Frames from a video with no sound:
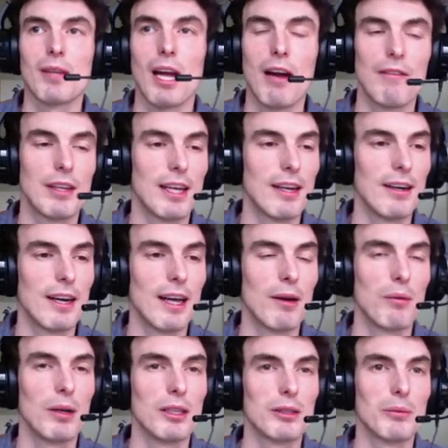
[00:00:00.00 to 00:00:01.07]
of the
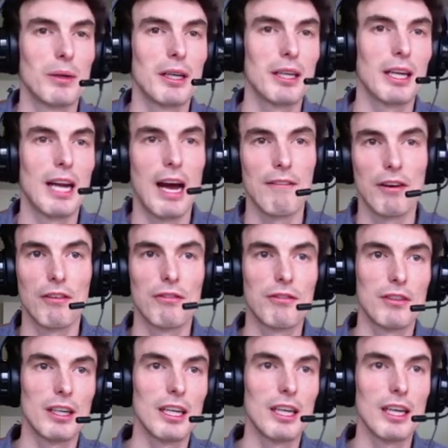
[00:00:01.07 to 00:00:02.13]
internet was where you could have a
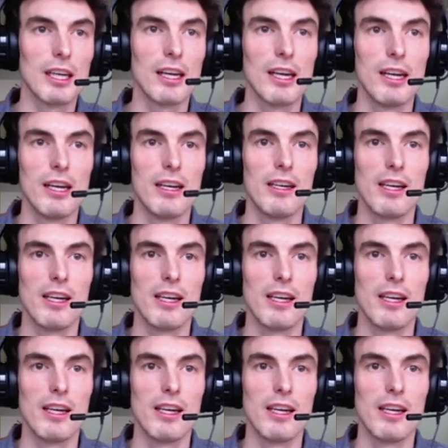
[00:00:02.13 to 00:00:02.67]
free